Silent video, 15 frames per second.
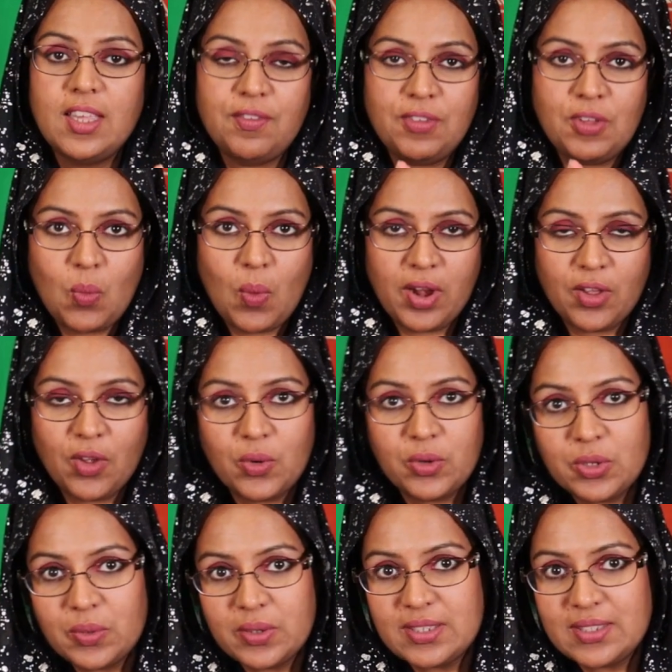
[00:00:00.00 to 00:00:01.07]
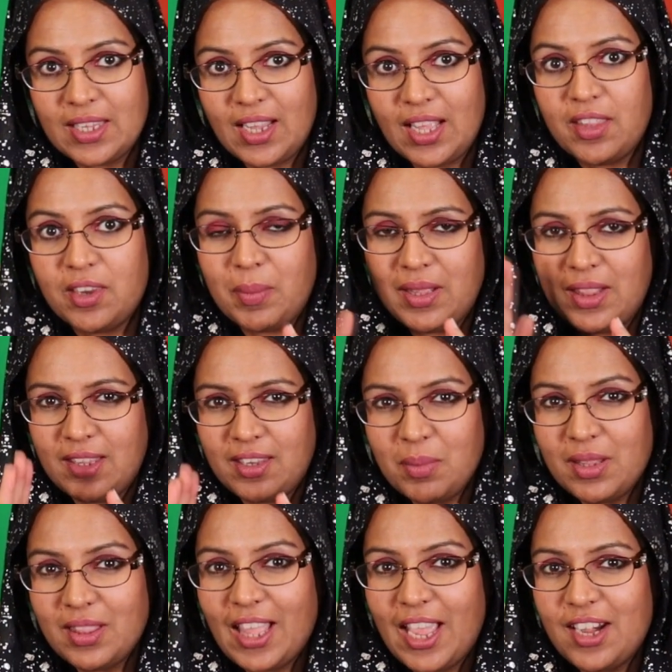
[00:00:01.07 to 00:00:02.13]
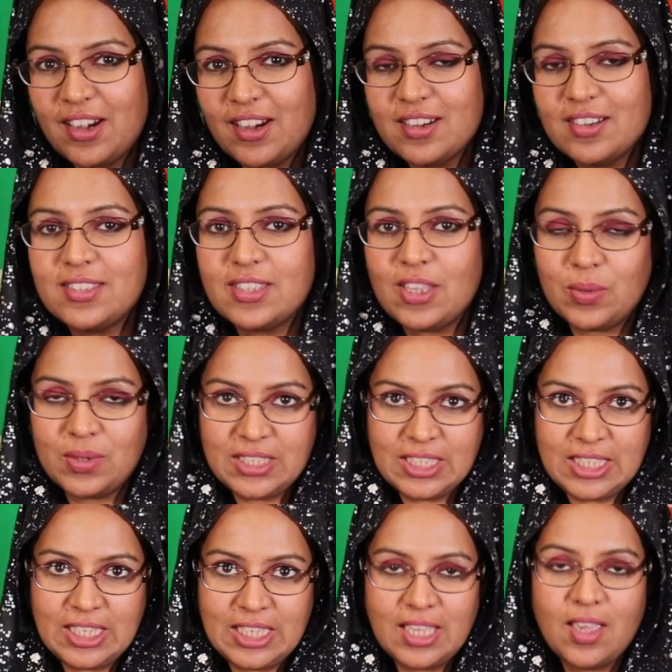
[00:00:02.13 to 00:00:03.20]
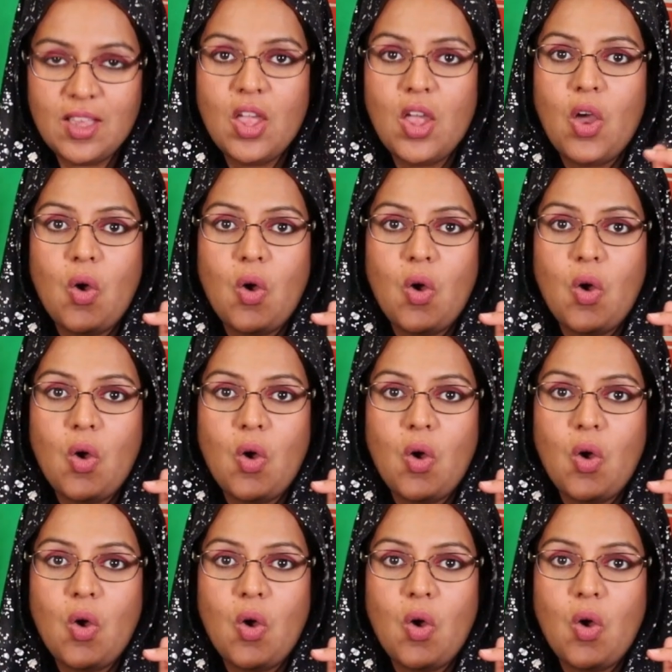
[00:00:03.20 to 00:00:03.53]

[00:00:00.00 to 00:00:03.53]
If you want to go towards like a little bit lighter, so tea,